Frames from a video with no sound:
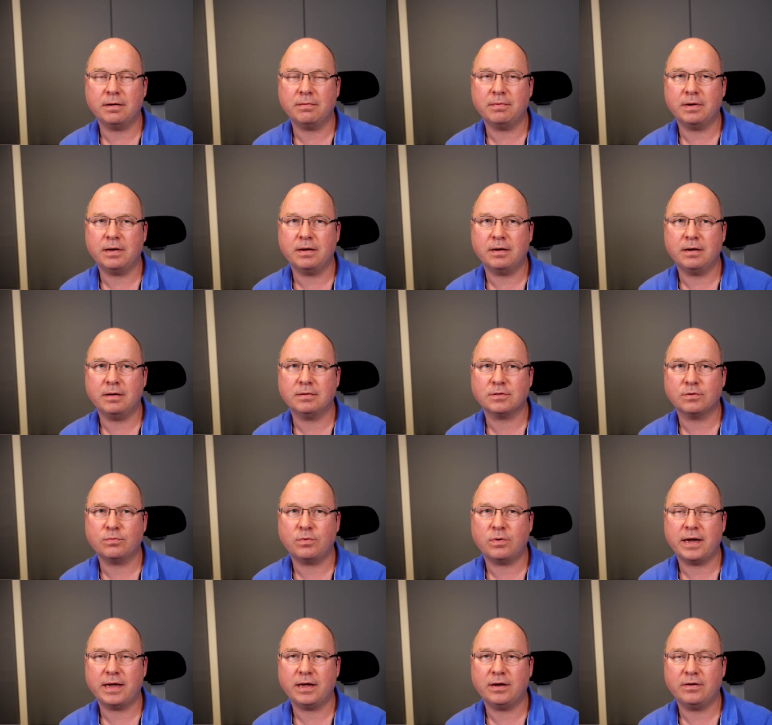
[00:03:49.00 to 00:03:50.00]
As a
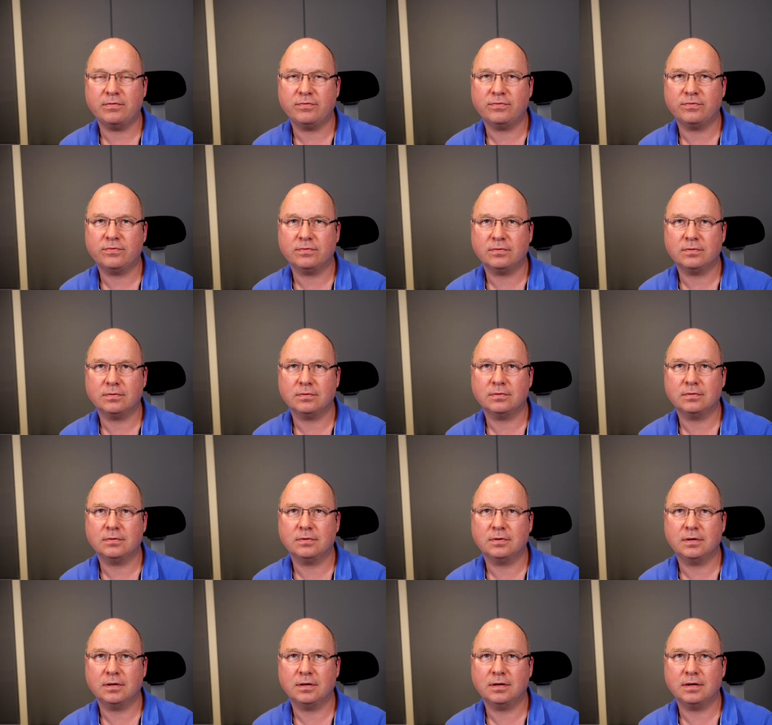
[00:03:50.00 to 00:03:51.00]
way of
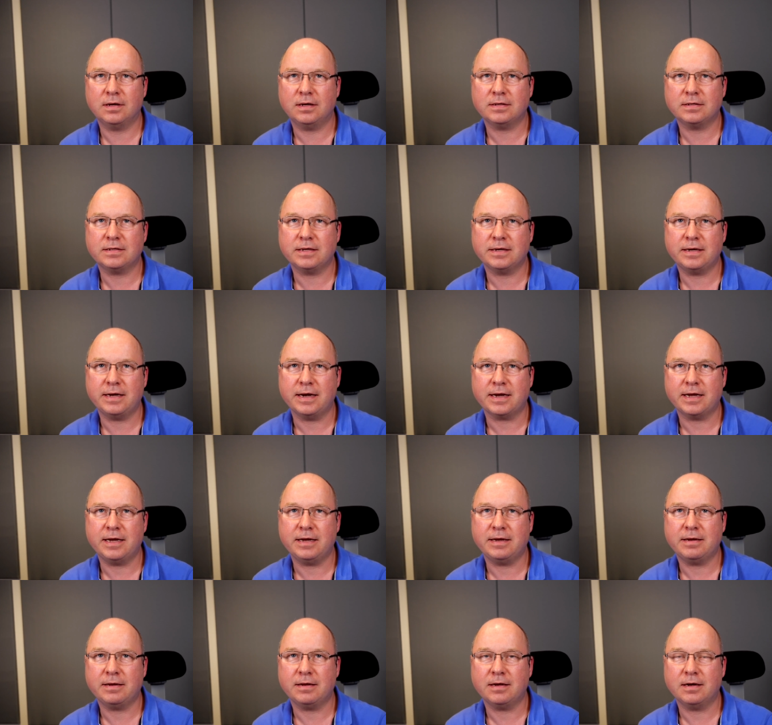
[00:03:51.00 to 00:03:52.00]
yeah,
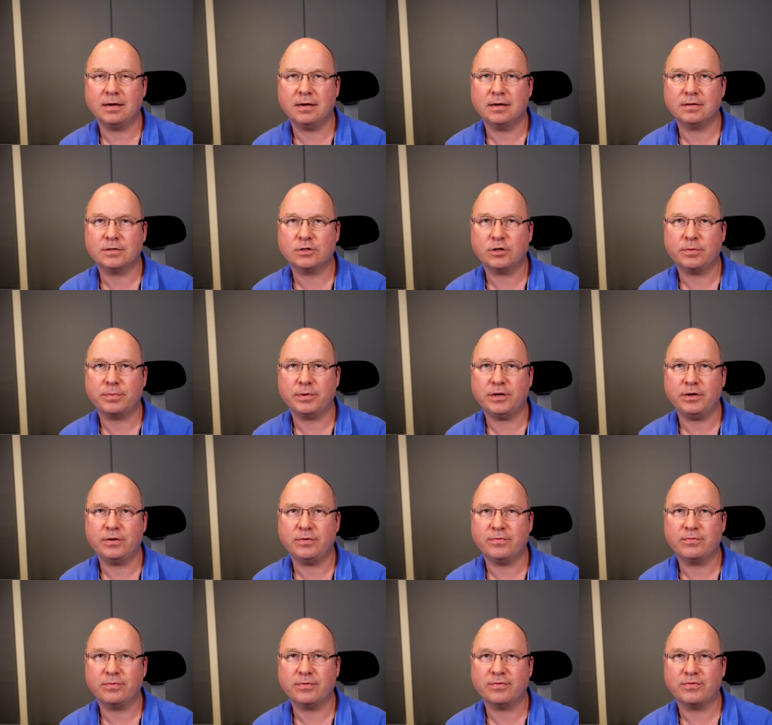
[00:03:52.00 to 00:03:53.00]
keep, uh, stopping
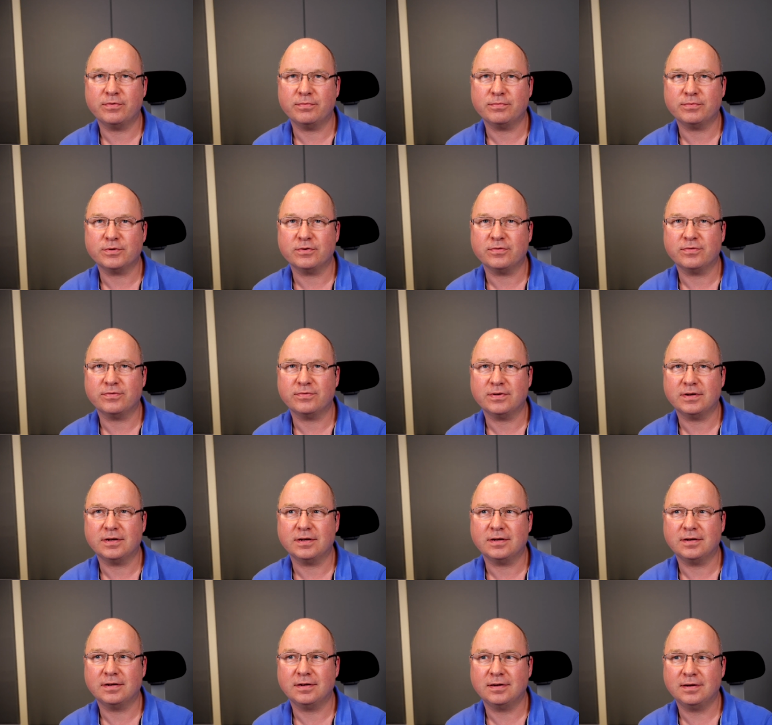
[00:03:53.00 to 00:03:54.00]
you from sort of
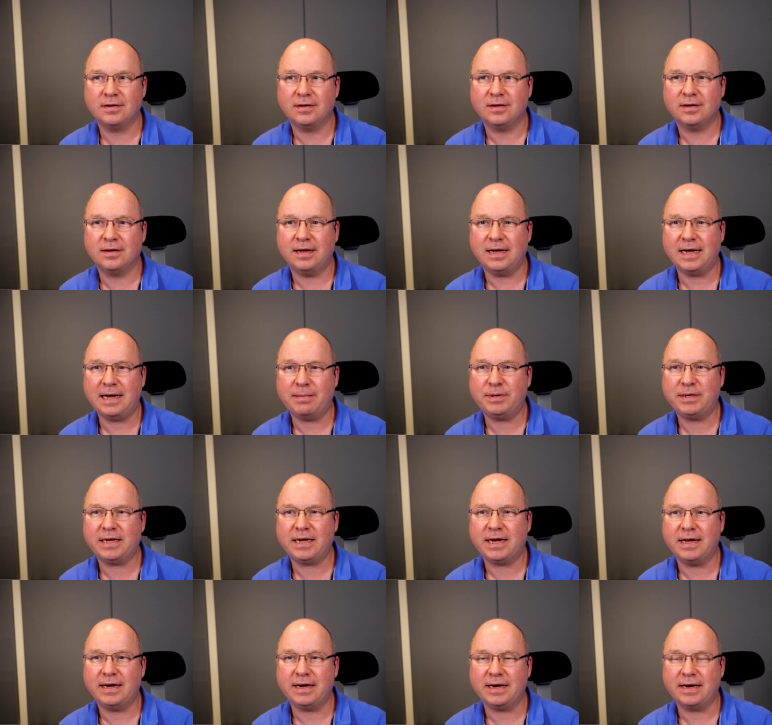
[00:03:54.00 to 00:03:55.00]
uh,
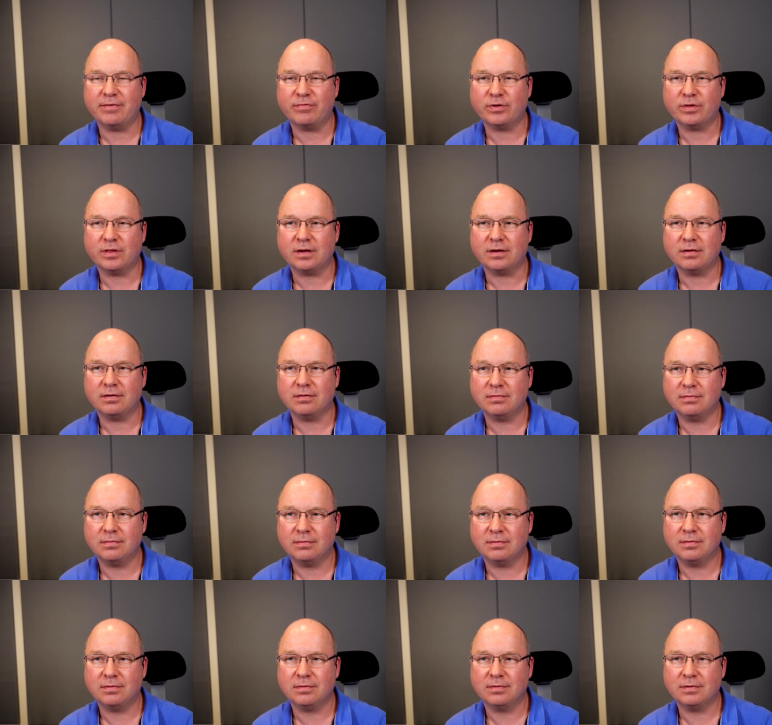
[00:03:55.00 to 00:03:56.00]
abdicating everything.
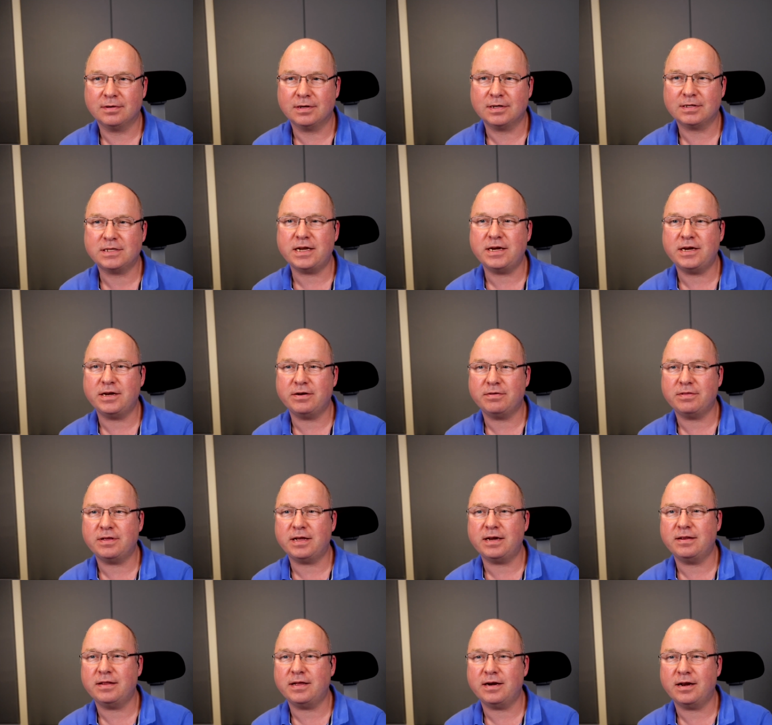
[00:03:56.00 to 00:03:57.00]
Because then, you,
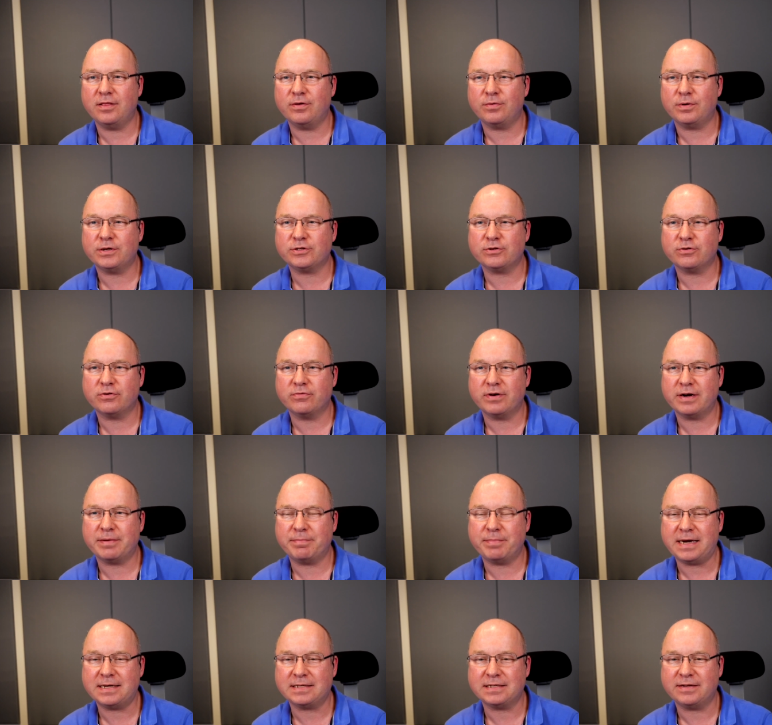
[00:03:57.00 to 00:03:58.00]
then, then otherwise you're a
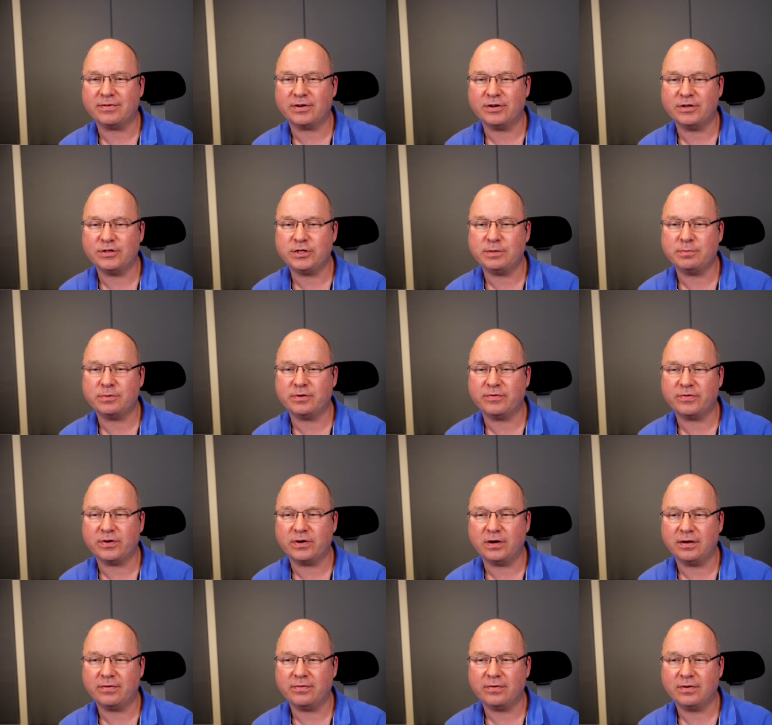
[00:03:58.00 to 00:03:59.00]
really passive consumer of
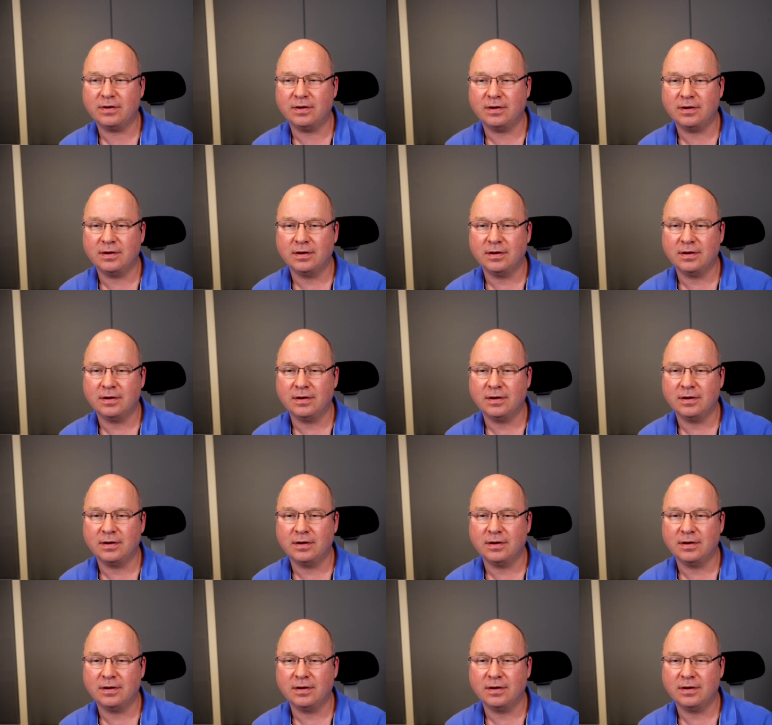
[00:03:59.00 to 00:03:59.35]
your life.